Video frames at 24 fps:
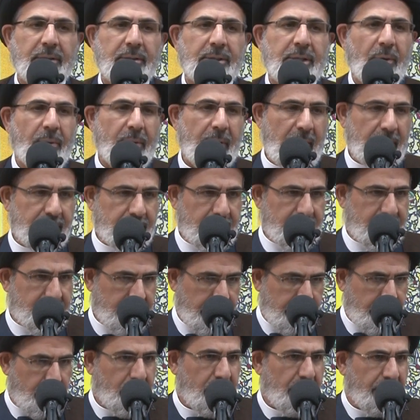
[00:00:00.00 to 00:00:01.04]
Taurat it's
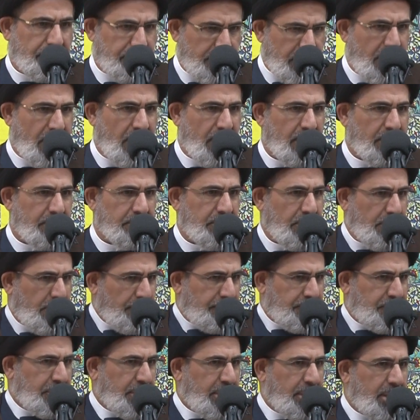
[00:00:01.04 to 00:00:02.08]
a book of law, book
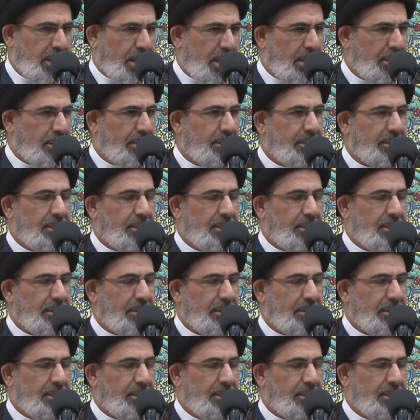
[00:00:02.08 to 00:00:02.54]
of Sharia.